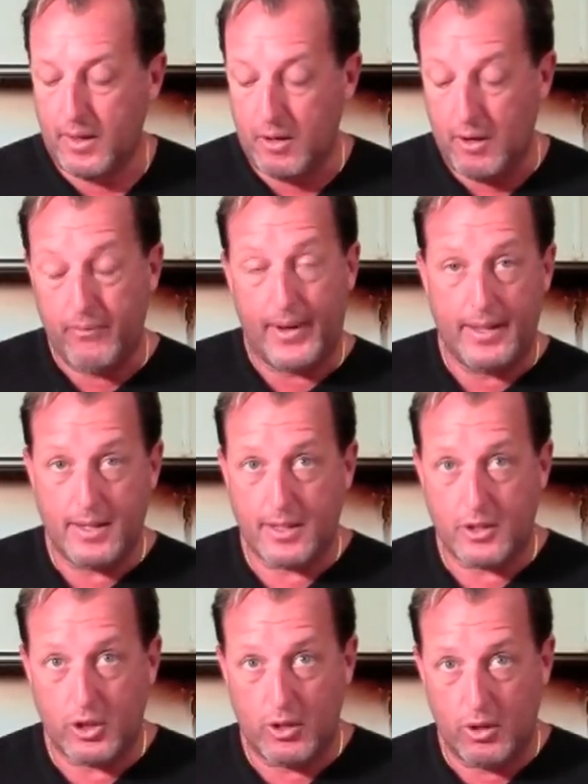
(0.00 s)
You can find this
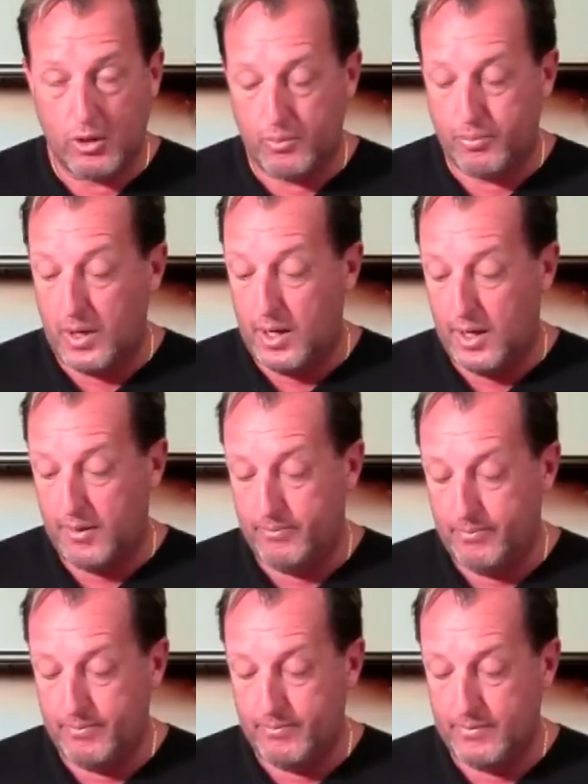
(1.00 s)
at your local
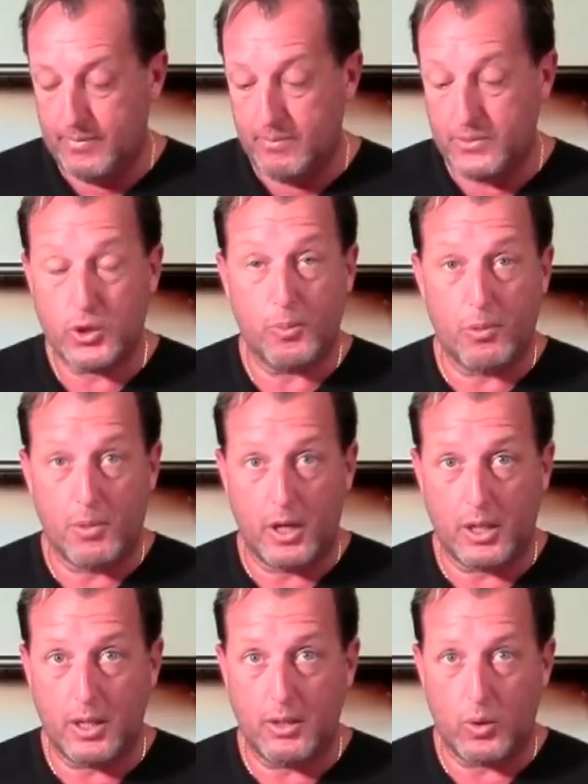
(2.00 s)

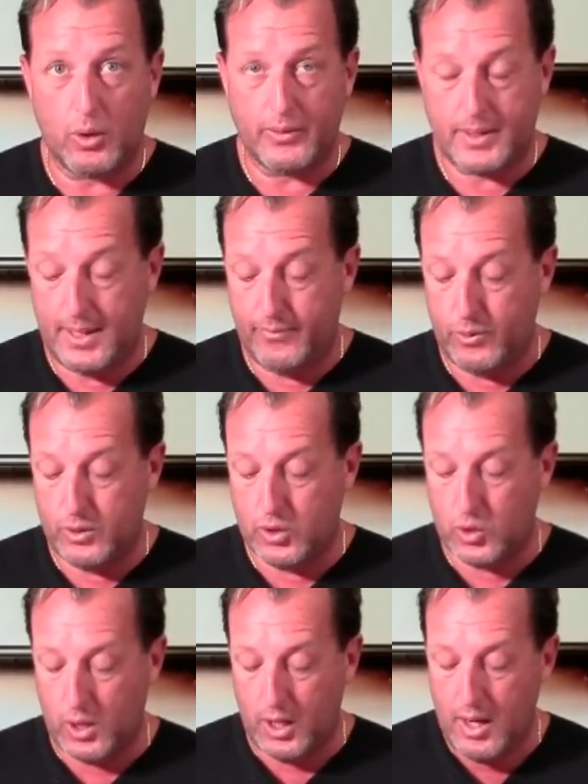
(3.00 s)
supermarket or seafood
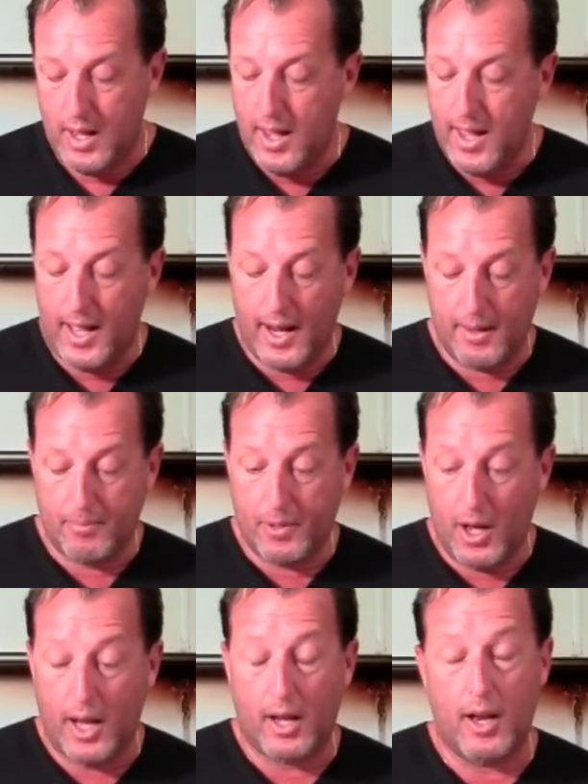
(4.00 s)
store. And I've
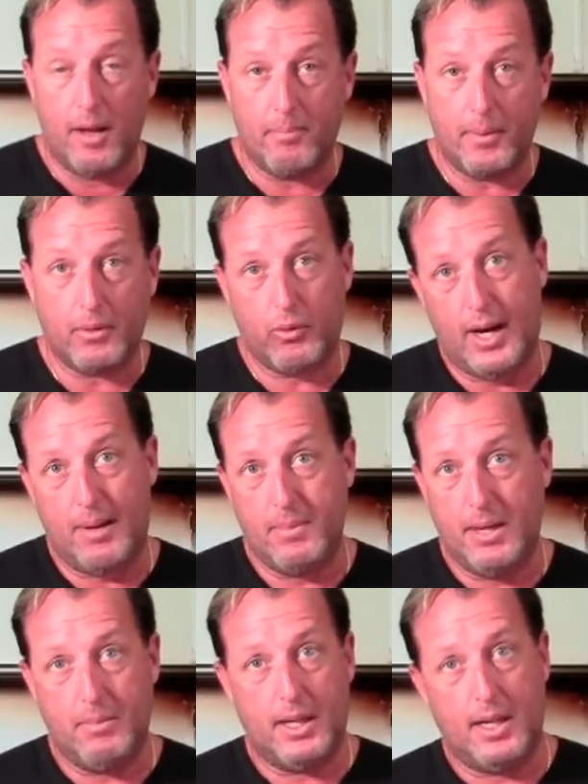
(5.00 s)
got lump crab
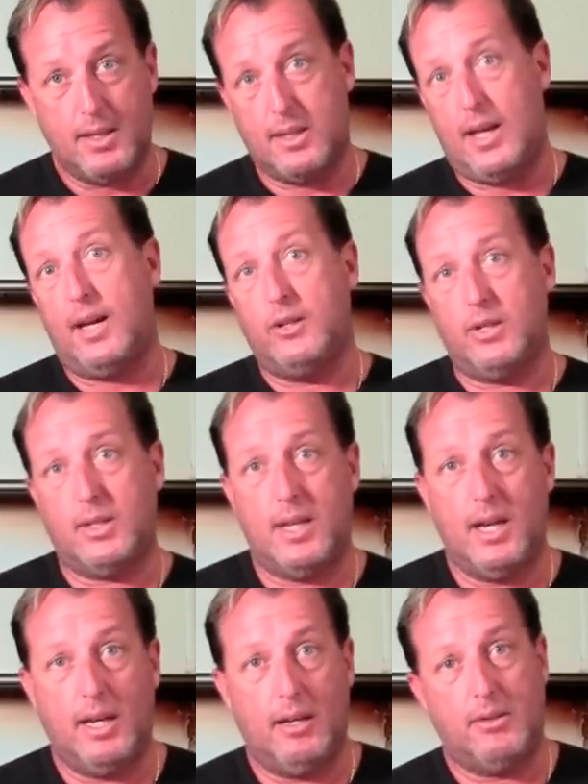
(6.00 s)
meat because I just
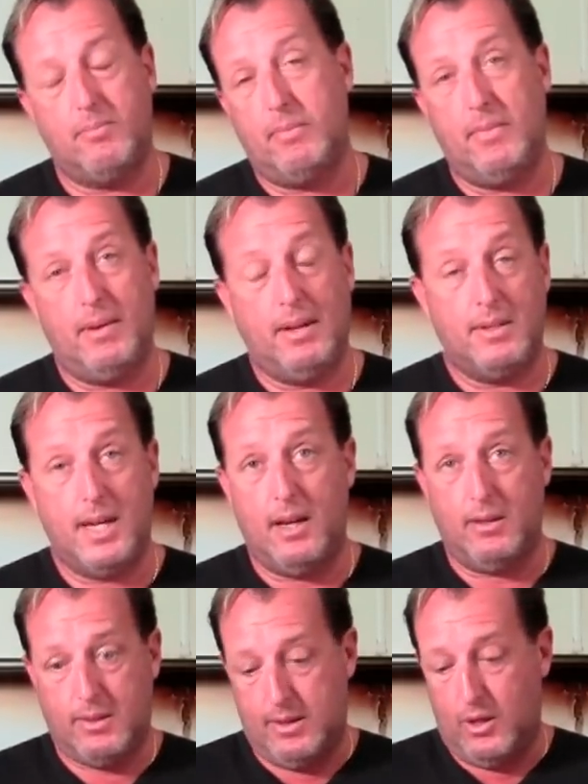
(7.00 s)
think it
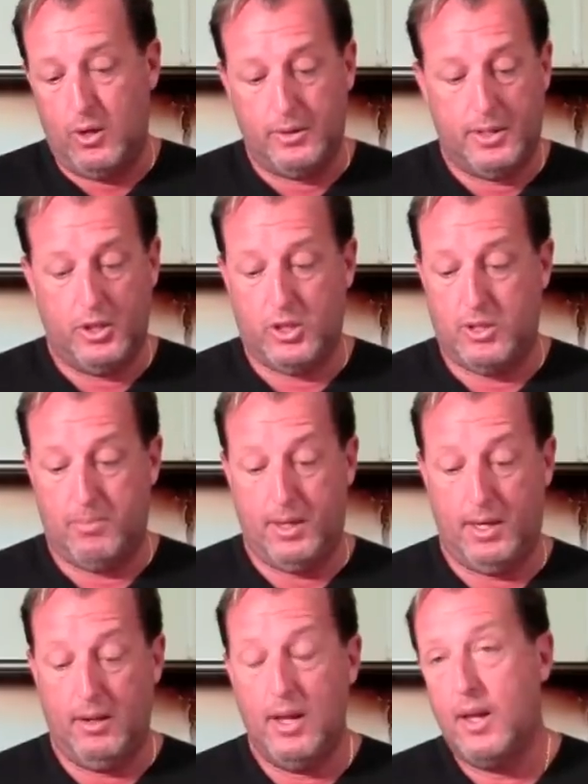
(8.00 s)
entails the whole dish to
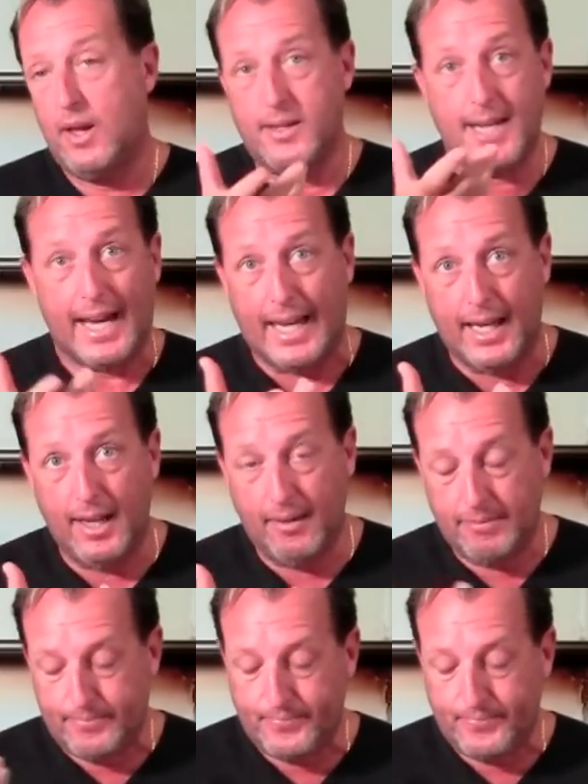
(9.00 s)
be decadent.